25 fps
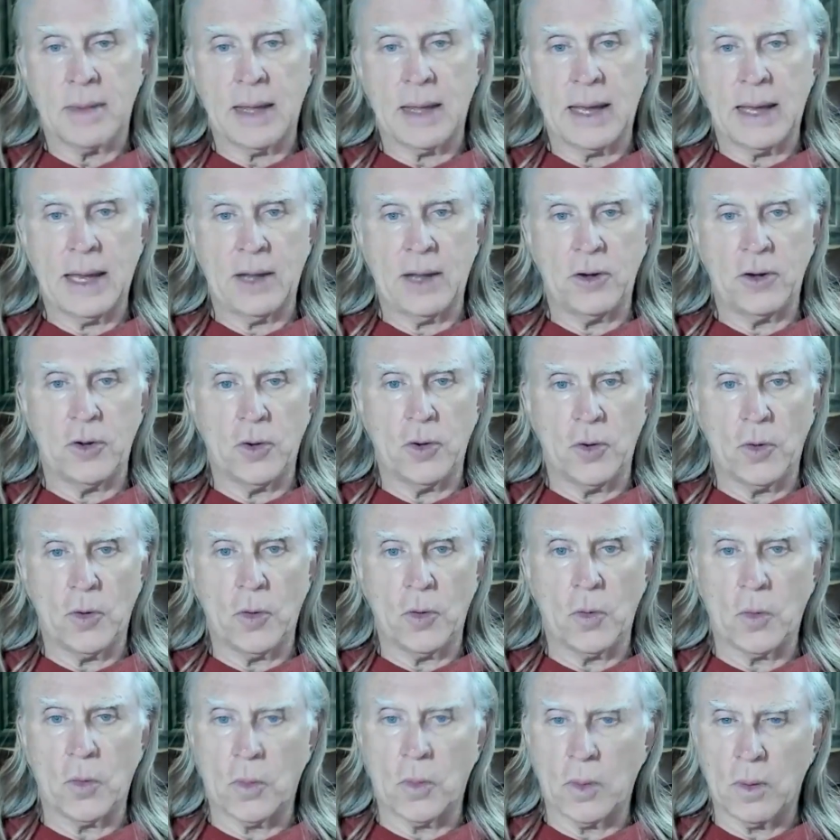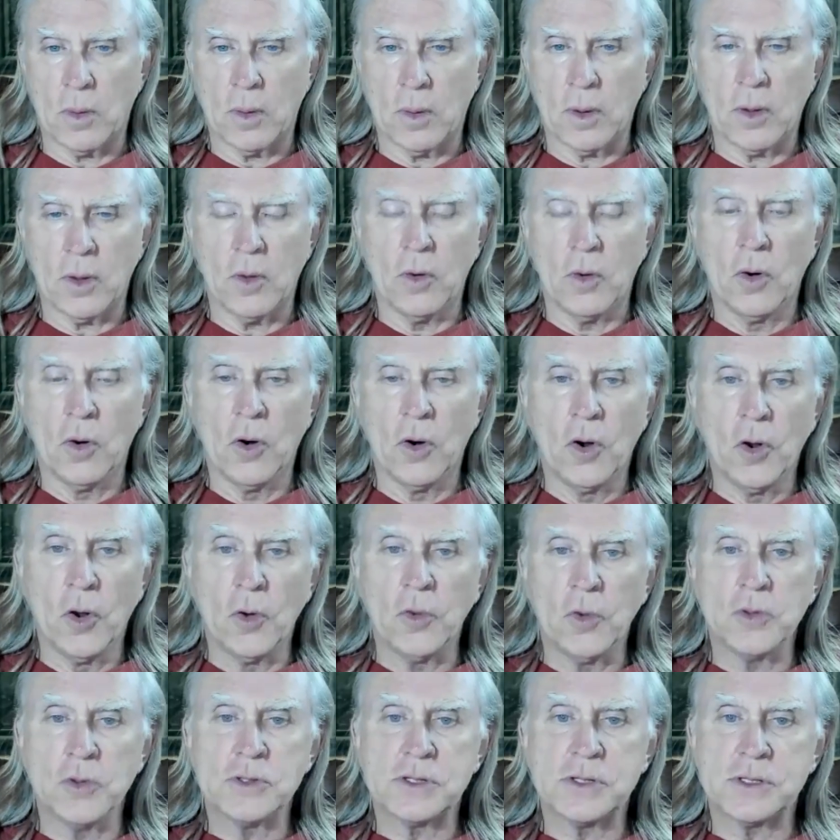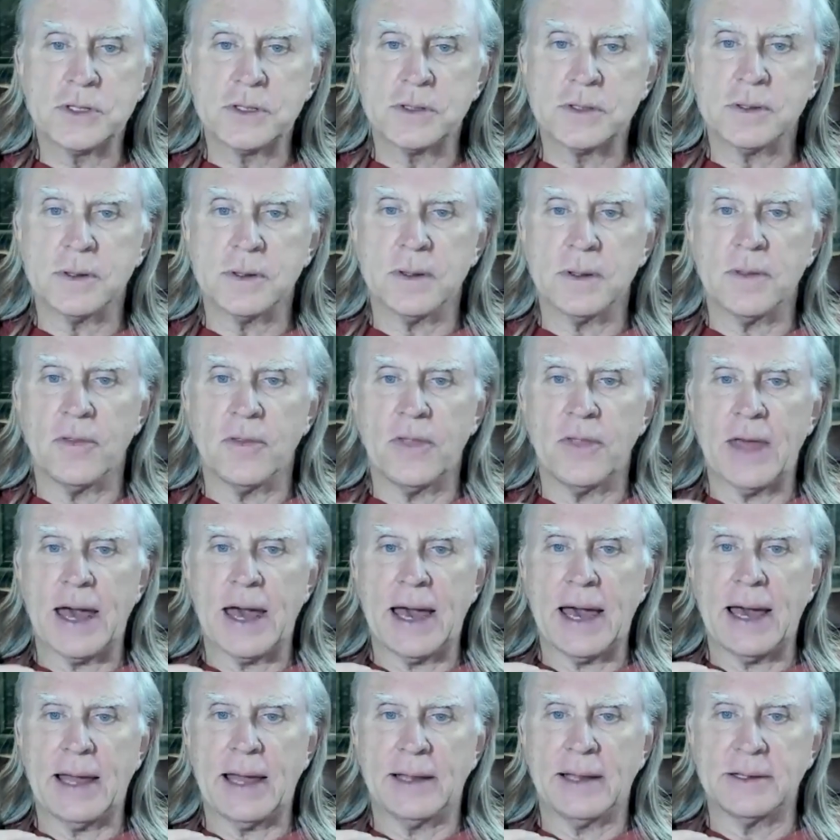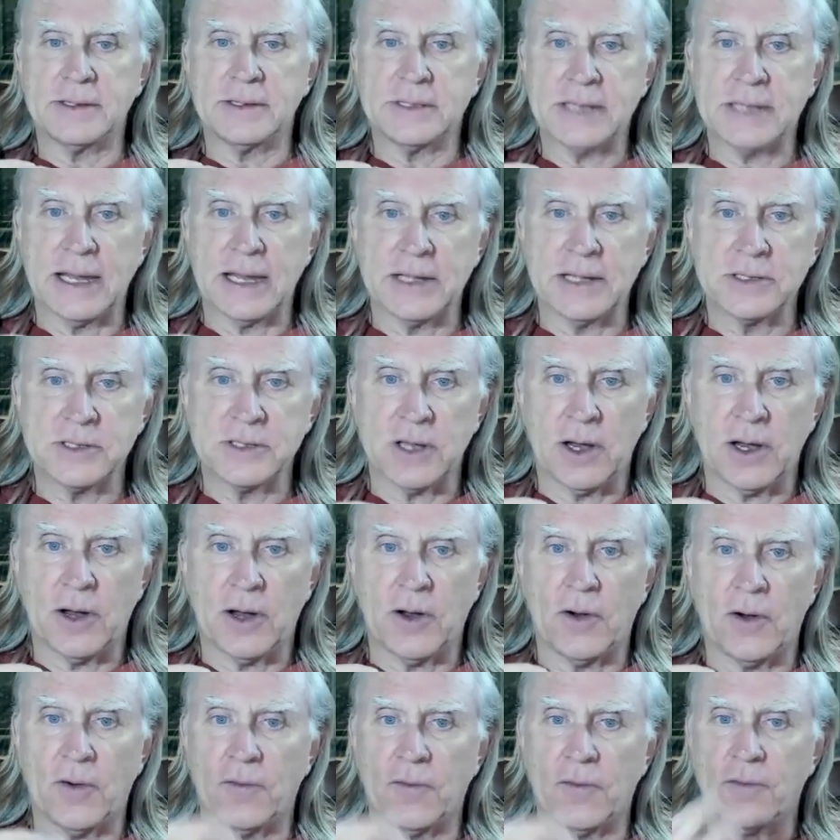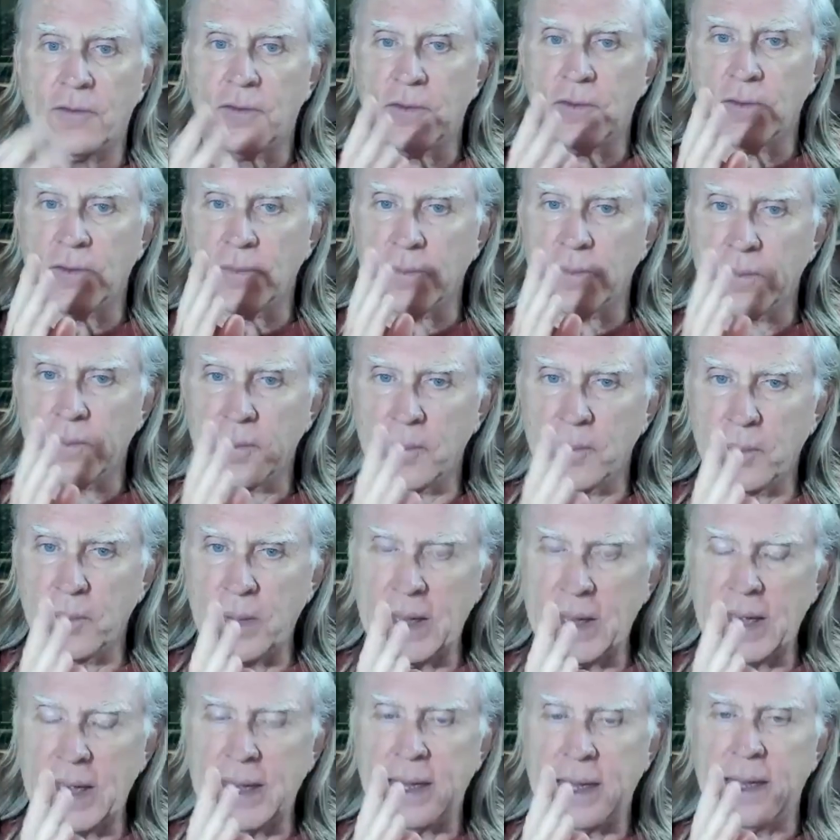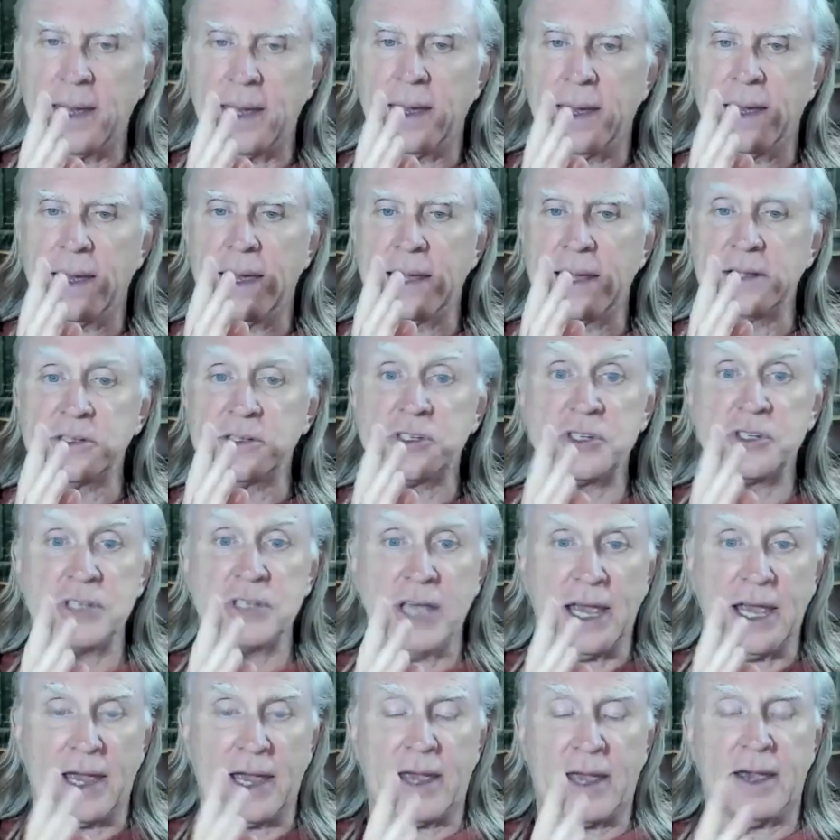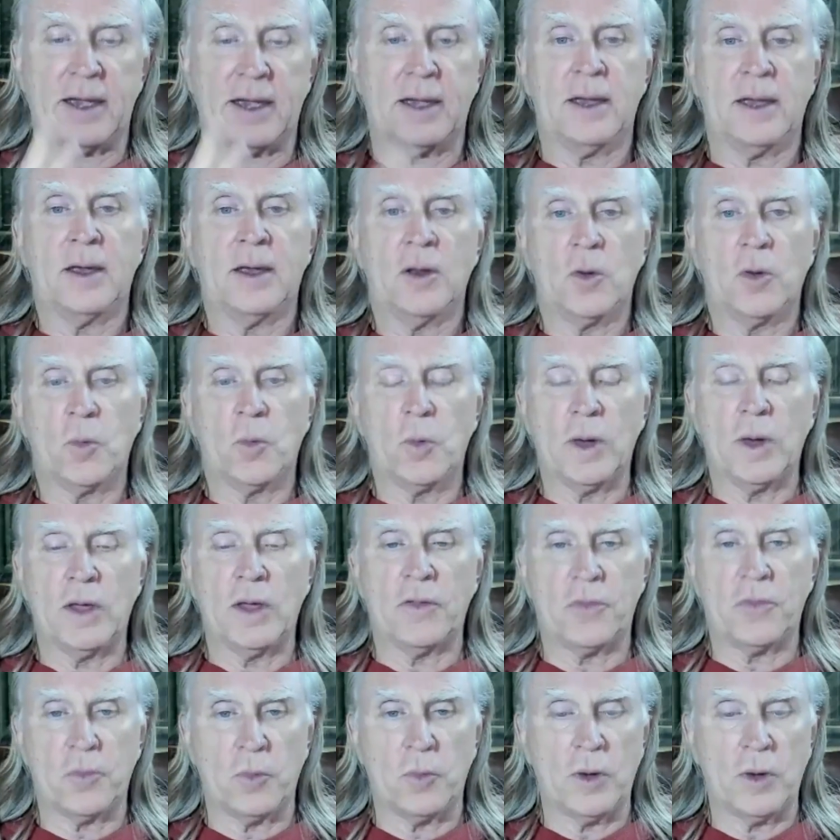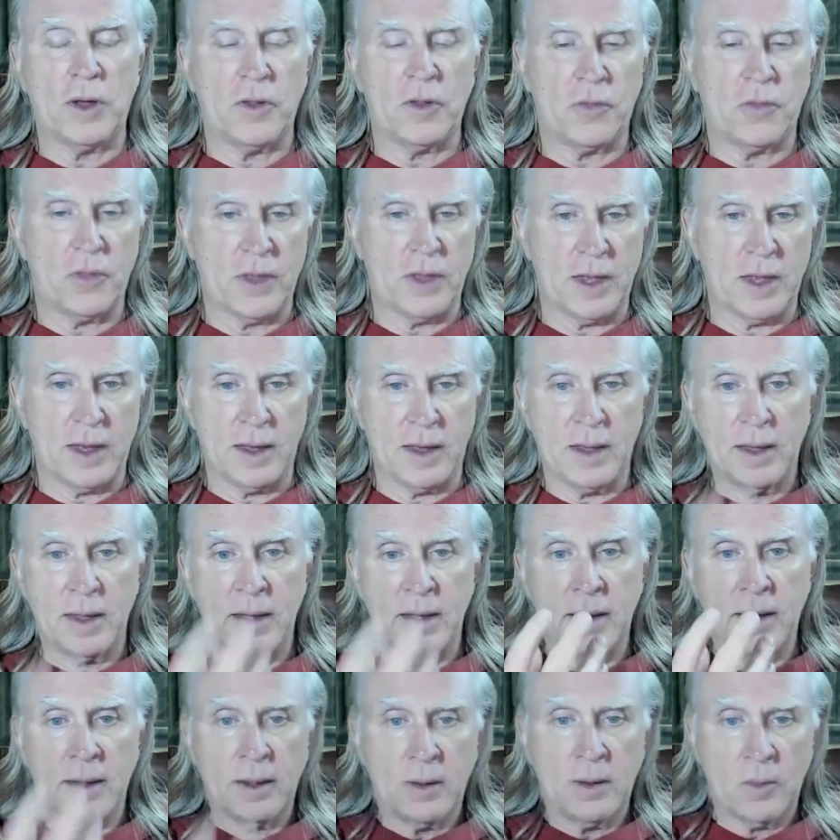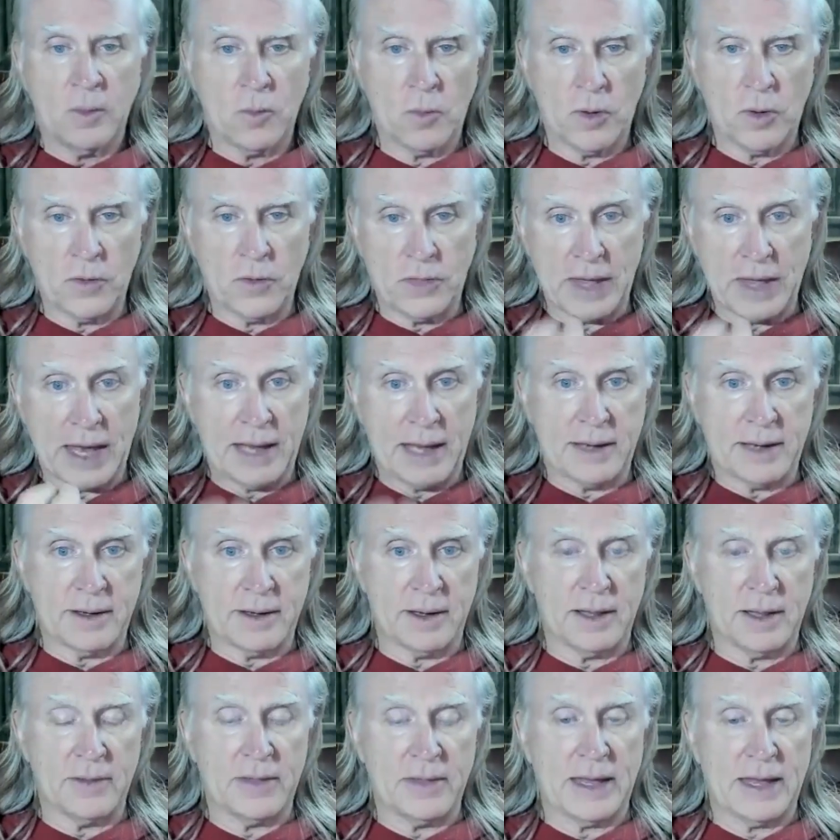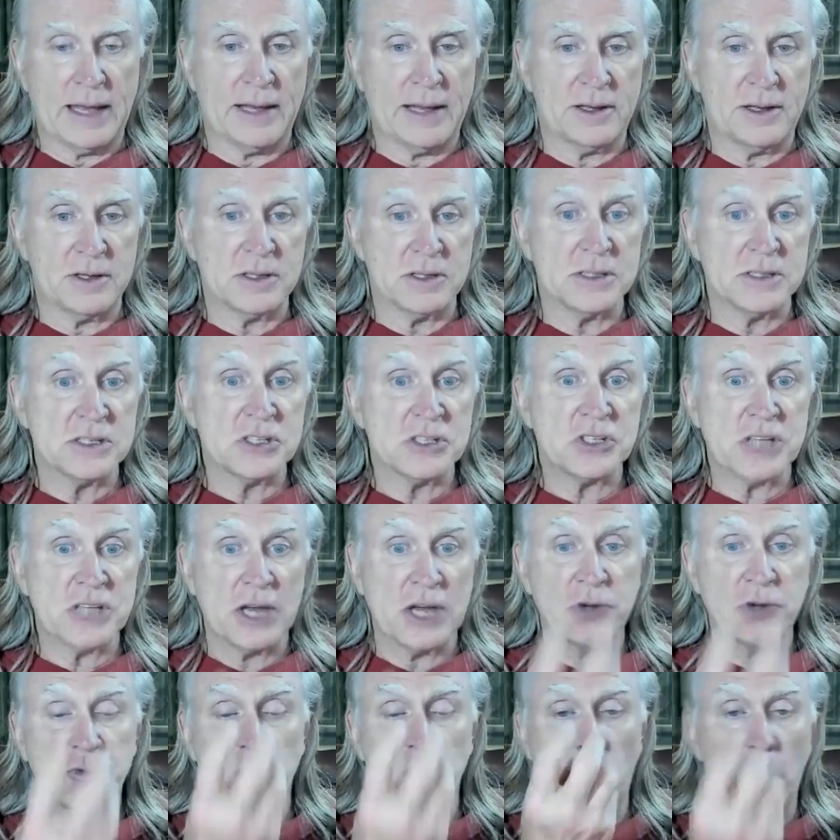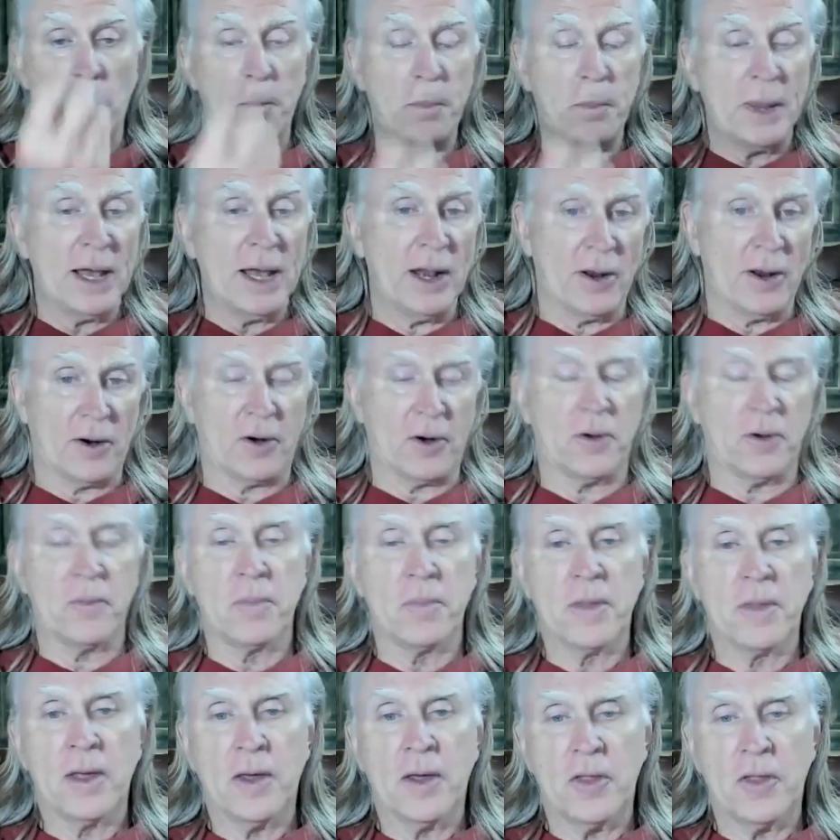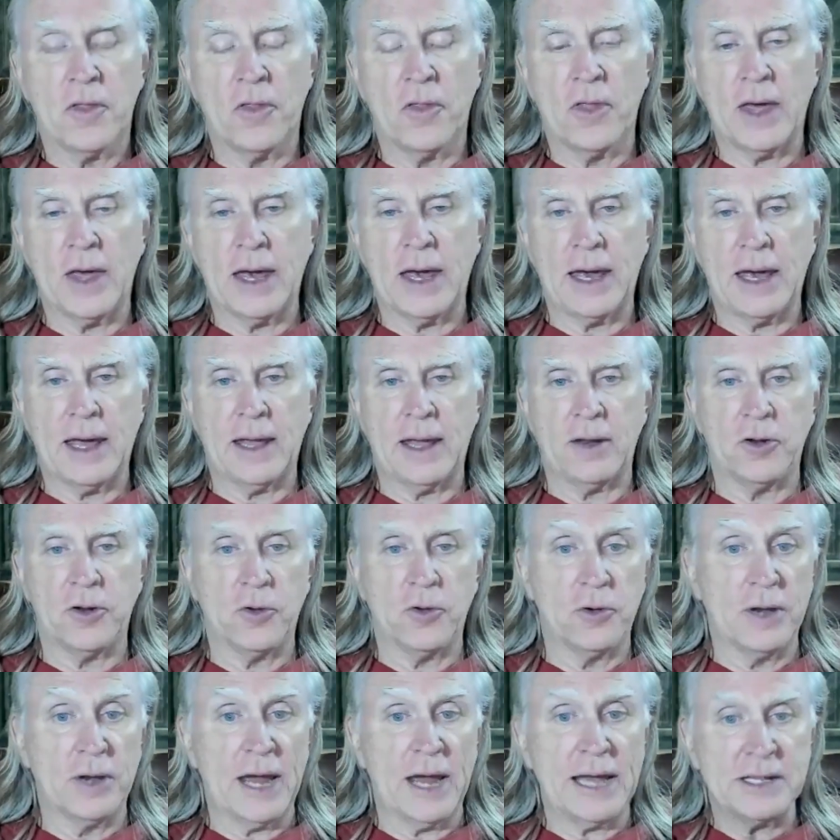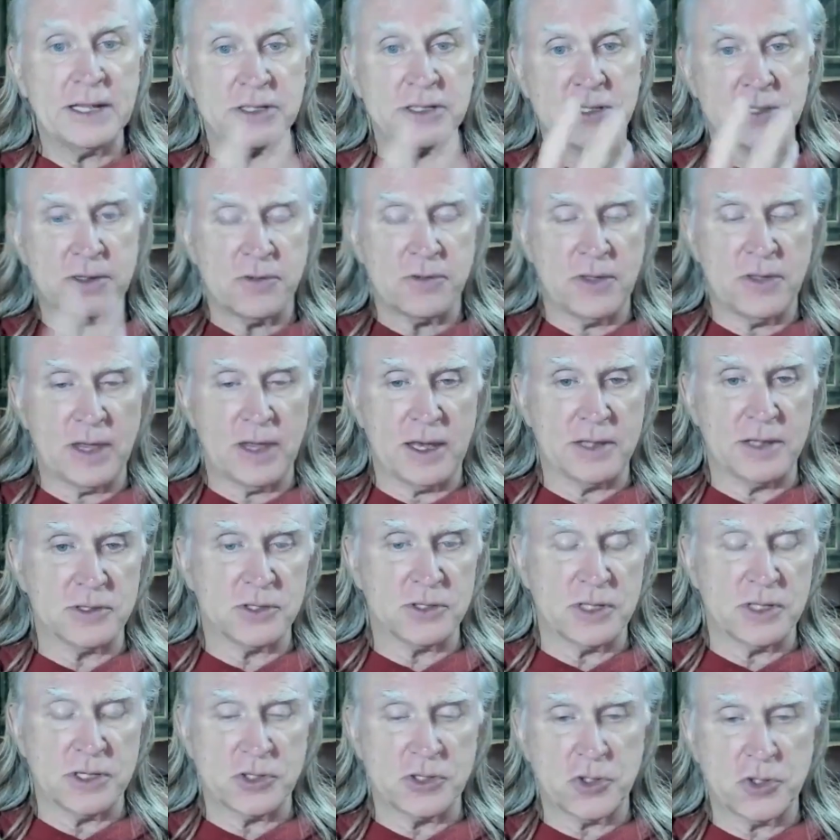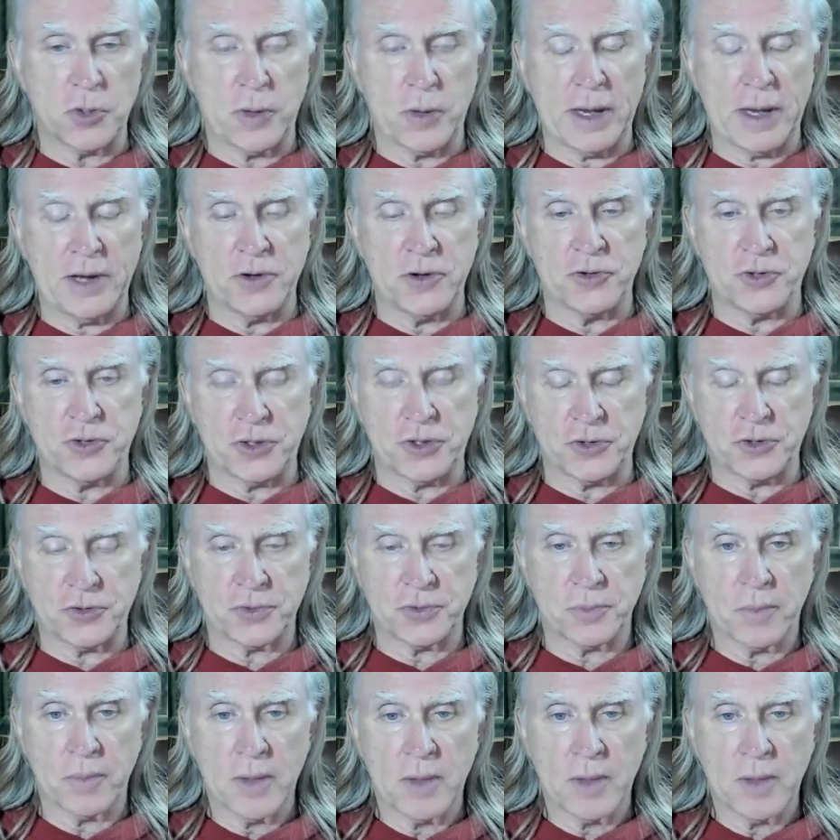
and you you lose that sense of being in sync with with the with that uh, that central pillar that unites these these two energies.